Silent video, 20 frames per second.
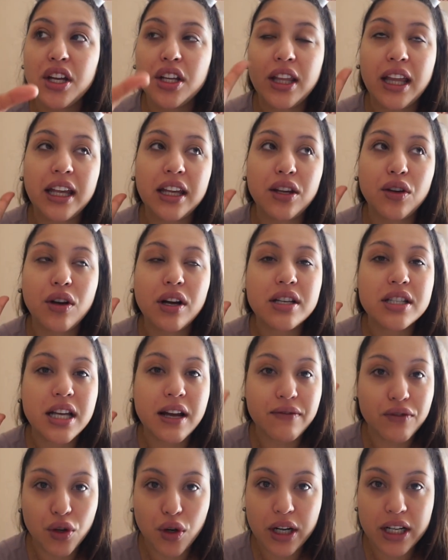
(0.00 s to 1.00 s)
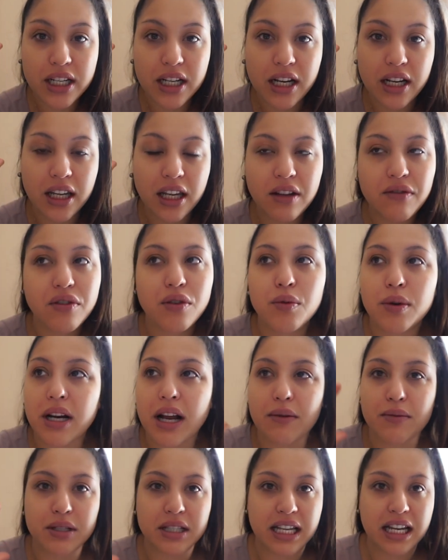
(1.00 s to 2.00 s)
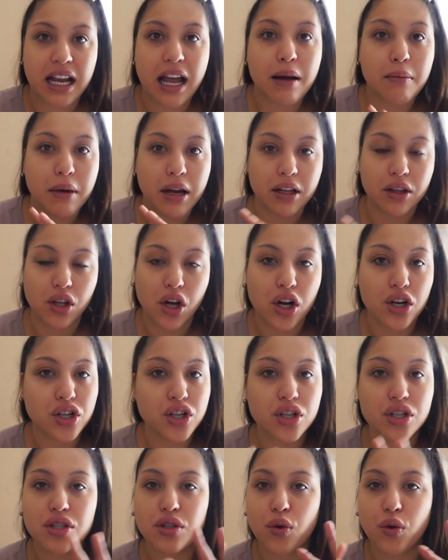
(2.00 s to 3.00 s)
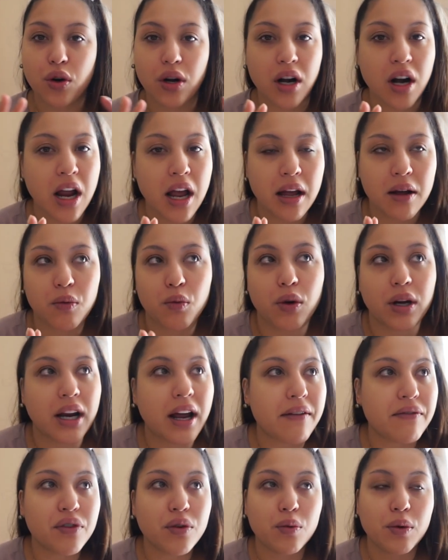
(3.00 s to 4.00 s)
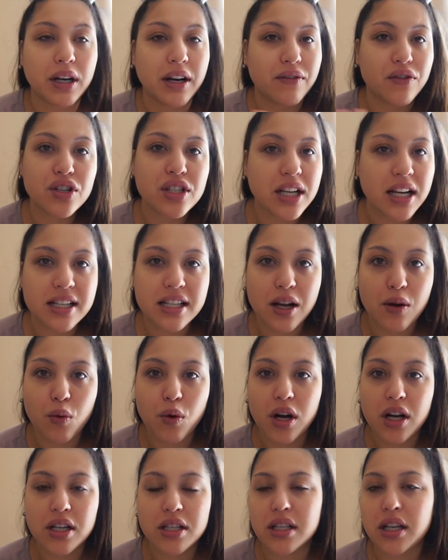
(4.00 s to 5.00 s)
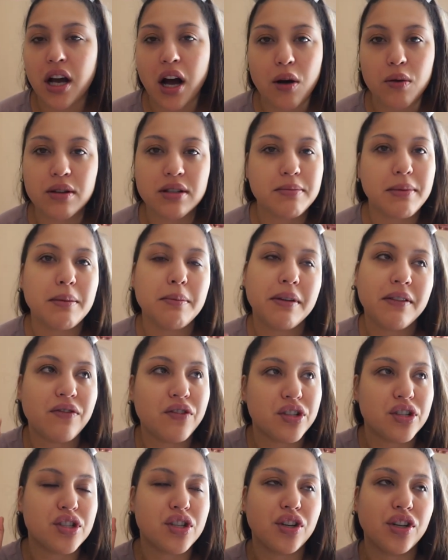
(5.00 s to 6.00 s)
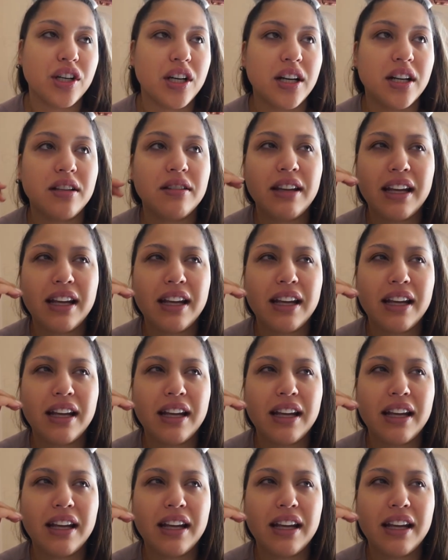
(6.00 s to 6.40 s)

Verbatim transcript: Like, you guys have no idea. Even when I was, like, at my largest or whatever, whatever size I was, he always made me feel so good.